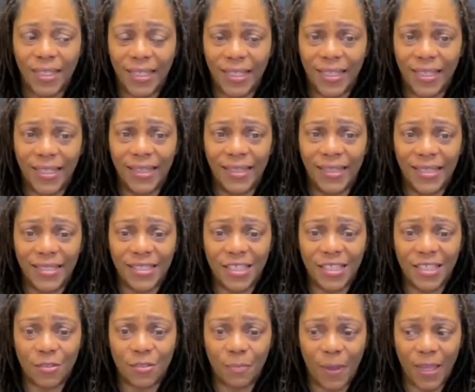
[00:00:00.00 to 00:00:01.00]
in this
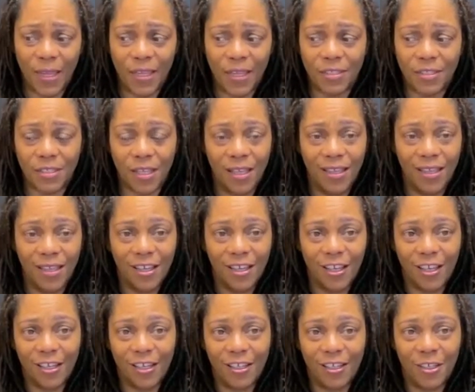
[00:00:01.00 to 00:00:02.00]
space
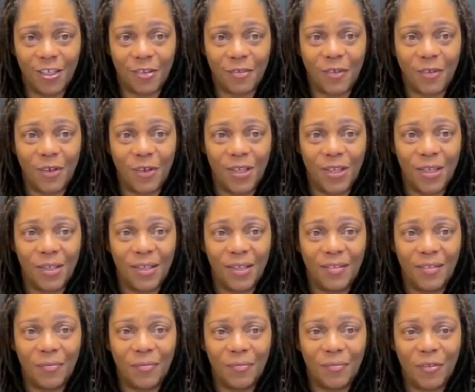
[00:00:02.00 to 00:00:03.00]
of
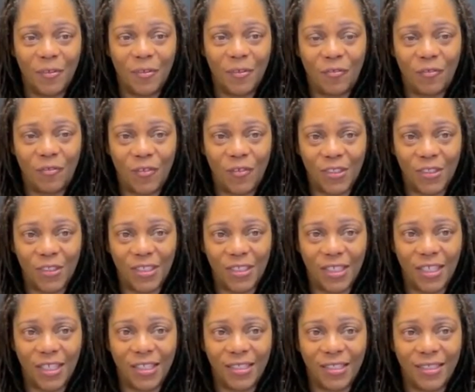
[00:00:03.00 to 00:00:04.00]

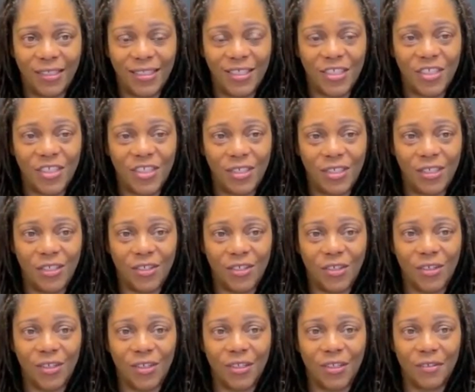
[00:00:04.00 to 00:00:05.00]
fulfilling this
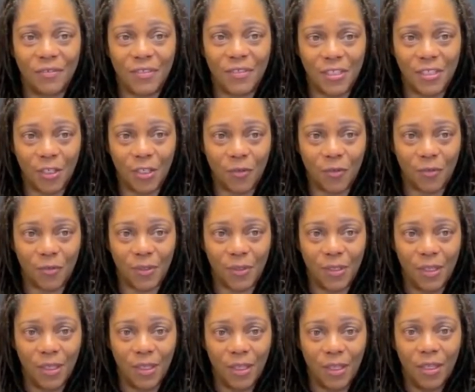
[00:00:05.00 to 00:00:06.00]
year of self.
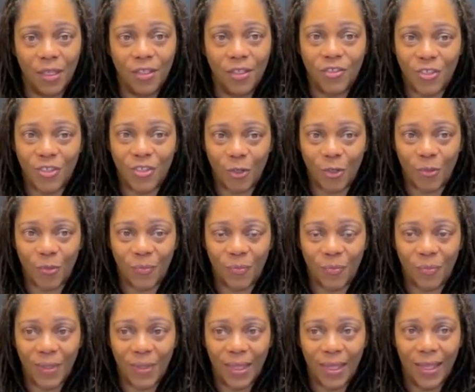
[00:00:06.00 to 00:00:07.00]
So
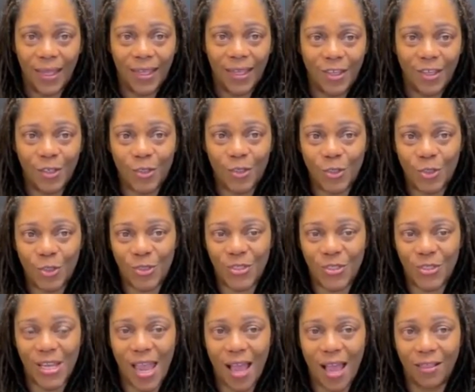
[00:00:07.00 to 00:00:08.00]
here's your
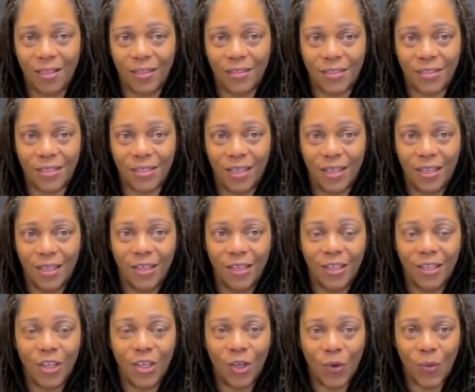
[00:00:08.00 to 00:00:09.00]
challenge.
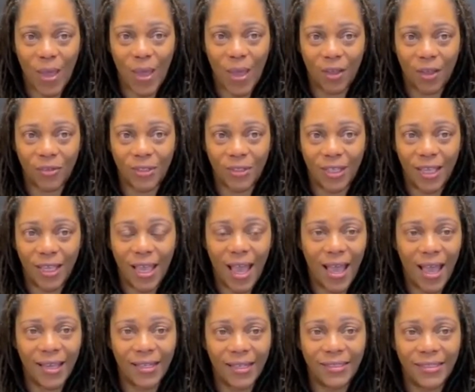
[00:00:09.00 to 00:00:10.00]
Go out,
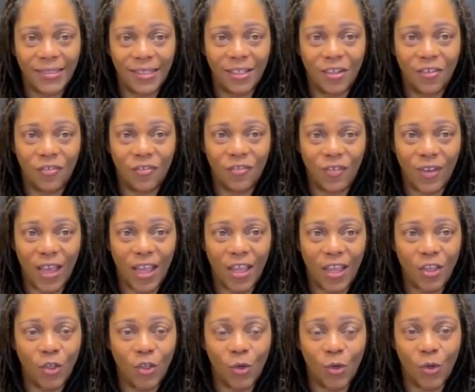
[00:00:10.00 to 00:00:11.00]
identify
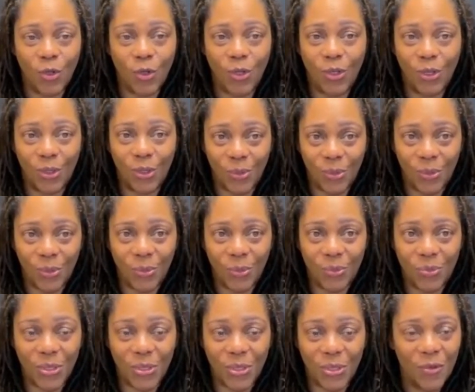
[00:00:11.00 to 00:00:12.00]
your
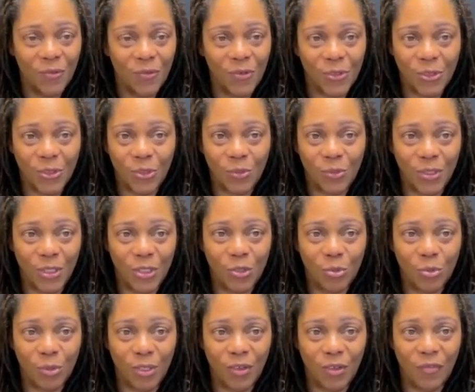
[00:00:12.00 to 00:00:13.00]
goals for
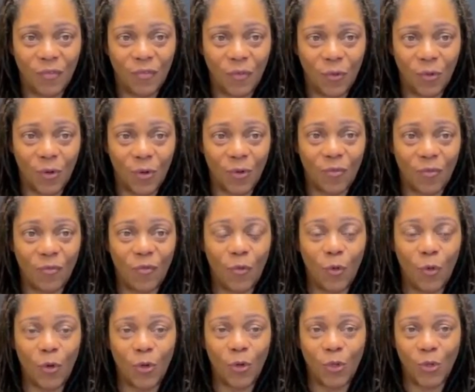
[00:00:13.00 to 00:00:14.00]
2024
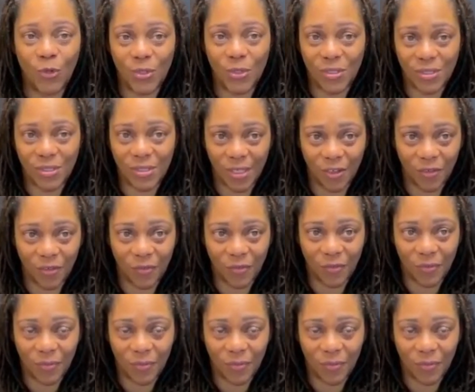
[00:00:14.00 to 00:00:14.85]
for yourself.